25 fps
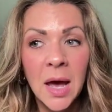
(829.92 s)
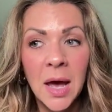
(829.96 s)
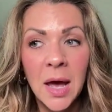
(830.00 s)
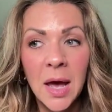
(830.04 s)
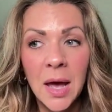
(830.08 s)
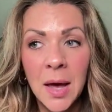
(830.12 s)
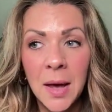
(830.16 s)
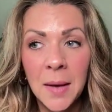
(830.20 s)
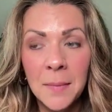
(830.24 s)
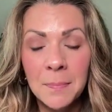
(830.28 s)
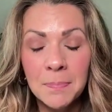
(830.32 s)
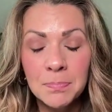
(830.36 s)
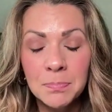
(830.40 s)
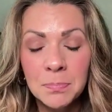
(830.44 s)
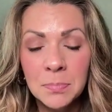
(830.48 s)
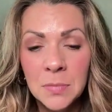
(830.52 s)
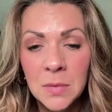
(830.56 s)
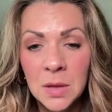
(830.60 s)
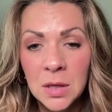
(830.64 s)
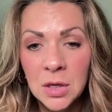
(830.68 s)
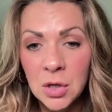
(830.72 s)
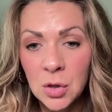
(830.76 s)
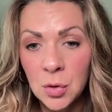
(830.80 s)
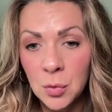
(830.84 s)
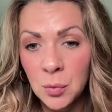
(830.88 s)

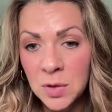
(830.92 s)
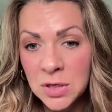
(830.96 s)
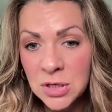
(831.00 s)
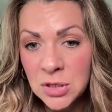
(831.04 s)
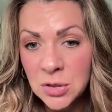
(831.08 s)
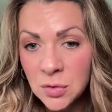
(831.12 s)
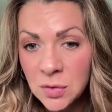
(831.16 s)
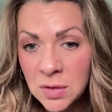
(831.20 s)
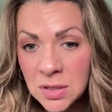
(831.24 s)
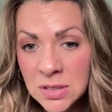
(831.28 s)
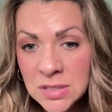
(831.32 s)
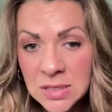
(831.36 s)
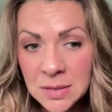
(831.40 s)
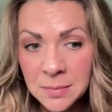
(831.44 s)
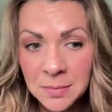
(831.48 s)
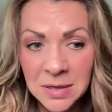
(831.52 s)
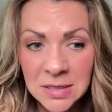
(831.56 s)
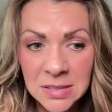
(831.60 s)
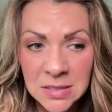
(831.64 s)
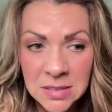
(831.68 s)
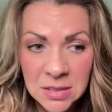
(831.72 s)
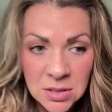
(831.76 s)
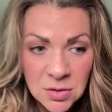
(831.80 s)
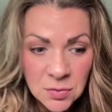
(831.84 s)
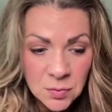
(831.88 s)
We do this in my
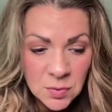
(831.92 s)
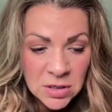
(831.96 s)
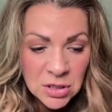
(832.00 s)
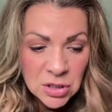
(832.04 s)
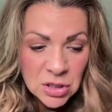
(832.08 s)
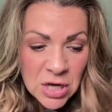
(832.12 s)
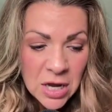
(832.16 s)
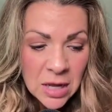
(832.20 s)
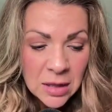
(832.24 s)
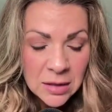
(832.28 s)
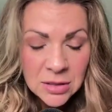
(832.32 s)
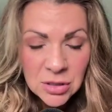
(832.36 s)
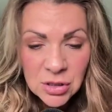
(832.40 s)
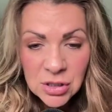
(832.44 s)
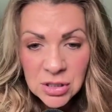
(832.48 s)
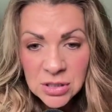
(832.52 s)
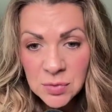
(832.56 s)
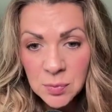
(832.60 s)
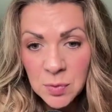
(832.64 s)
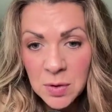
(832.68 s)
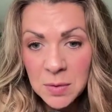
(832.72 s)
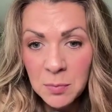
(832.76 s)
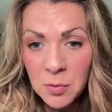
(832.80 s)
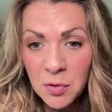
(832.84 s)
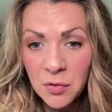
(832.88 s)
6-week challenge as
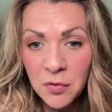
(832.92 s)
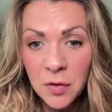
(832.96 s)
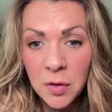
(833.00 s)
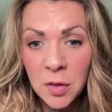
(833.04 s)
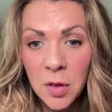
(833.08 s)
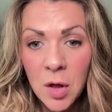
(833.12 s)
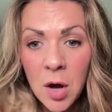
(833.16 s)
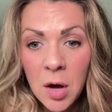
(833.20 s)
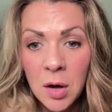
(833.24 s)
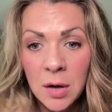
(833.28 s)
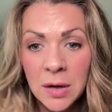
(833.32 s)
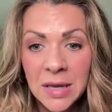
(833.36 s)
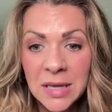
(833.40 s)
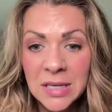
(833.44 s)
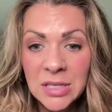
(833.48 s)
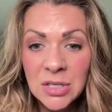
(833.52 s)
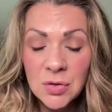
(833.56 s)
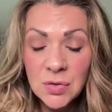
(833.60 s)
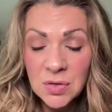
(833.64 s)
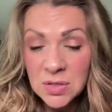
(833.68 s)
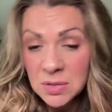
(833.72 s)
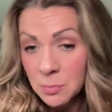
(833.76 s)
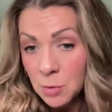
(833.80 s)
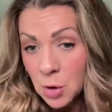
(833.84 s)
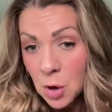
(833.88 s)
we move along and do
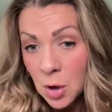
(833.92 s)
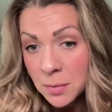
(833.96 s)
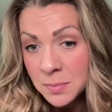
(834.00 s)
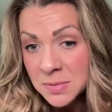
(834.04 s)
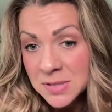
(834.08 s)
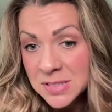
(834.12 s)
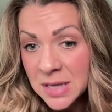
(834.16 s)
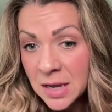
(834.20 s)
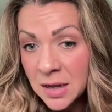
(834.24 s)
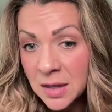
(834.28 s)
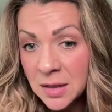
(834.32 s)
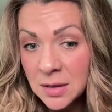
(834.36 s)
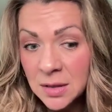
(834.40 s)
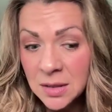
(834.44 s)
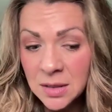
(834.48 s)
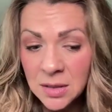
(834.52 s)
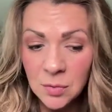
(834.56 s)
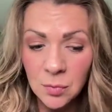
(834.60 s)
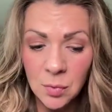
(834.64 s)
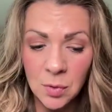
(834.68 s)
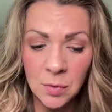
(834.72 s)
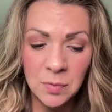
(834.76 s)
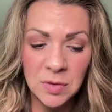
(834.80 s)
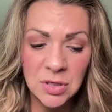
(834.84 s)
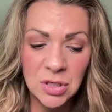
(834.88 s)
some carb cycling
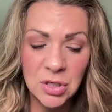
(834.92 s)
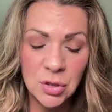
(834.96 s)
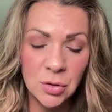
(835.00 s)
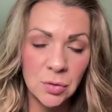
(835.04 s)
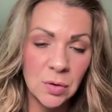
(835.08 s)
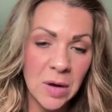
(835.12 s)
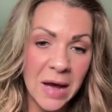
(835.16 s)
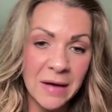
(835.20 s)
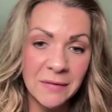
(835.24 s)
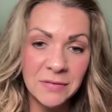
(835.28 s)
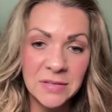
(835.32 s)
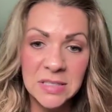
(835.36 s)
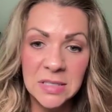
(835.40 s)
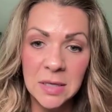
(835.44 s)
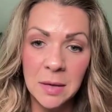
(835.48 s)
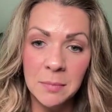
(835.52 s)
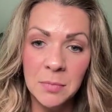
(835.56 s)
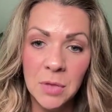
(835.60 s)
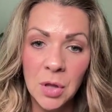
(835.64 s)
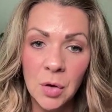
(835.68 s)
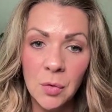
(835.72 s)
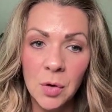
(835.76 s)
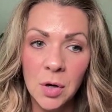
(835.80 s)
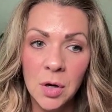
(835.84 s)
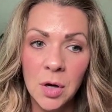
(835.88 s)
where we do have some
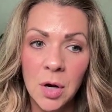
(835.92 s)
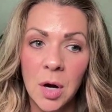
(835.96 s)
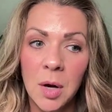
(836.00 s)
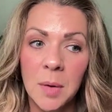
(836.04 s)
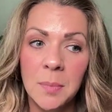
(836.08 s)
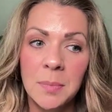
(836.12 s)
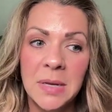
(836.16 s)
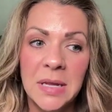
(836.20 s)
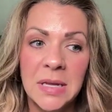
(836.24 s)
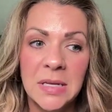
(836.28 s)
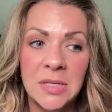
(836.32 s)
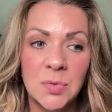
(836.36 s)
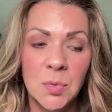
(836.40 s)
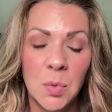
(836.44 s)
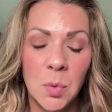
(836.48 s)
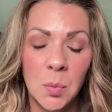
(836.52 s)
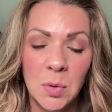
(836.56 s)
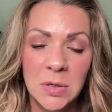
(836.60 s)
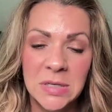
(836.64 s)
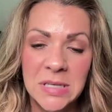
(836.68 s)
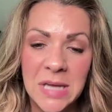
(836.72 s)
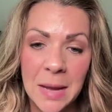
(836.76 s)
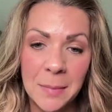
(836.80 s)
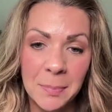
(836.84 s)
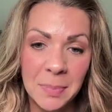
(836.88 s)
lower carb days where
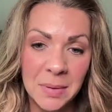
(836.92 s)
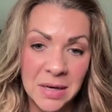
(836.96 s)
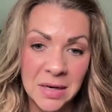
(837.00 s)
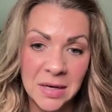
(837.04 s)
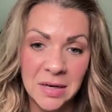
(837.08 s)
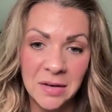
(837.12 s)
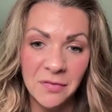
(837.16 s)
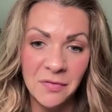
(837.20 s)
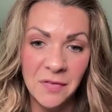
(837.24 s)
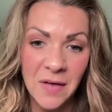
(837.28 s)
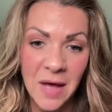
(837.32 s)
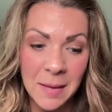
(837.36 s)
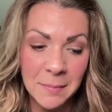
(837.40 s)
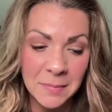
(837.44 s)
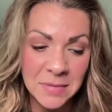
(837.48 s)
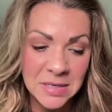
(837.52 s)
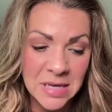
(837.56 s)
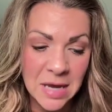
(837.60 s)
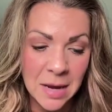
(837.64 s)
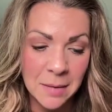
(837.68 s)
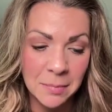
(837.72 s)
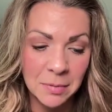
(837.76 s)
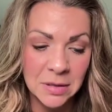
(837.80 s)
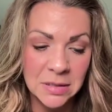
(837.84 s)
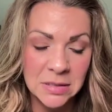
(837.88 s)
we're tapping into fat
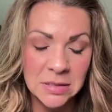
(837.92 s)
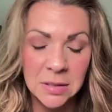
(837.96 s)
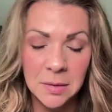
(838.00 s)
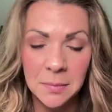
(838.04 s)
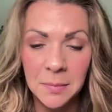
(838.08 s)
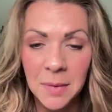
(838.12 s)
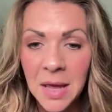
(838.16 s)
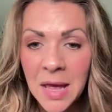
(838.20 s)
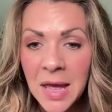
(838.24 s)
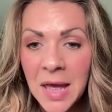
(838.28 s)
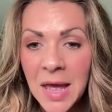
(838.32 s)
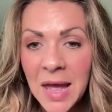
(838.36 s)
metabolism,